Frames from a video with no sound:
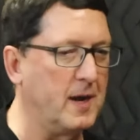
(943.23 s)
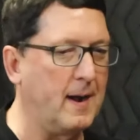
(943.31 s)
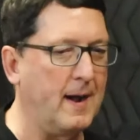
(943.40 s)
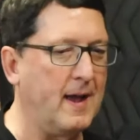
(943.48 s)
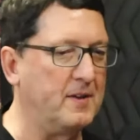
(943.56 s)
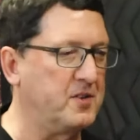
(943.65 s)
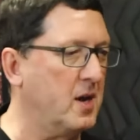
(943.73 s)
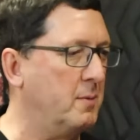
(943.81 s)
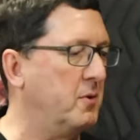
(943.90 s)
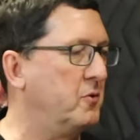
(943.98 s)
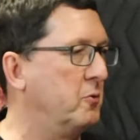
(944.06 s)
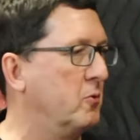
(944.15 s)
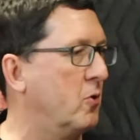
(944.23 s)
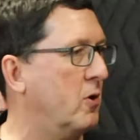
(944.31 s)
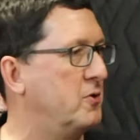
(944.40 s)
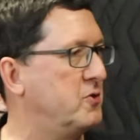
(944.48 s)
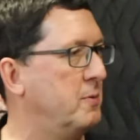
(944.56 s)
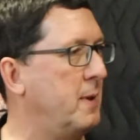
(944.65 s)
I, had time to do
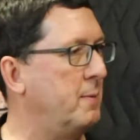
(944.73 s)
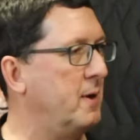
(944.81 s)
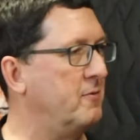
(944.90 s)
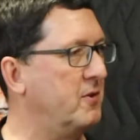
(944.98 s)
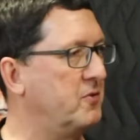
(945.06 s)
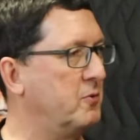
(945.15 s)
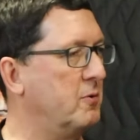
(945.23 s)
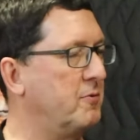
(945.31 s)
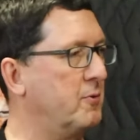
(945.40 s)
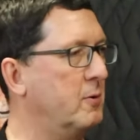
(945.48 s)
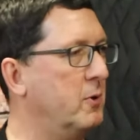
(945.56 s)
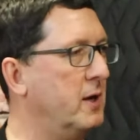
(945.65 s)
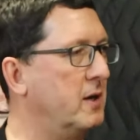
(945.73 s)
laundry maybe every two or three weeks.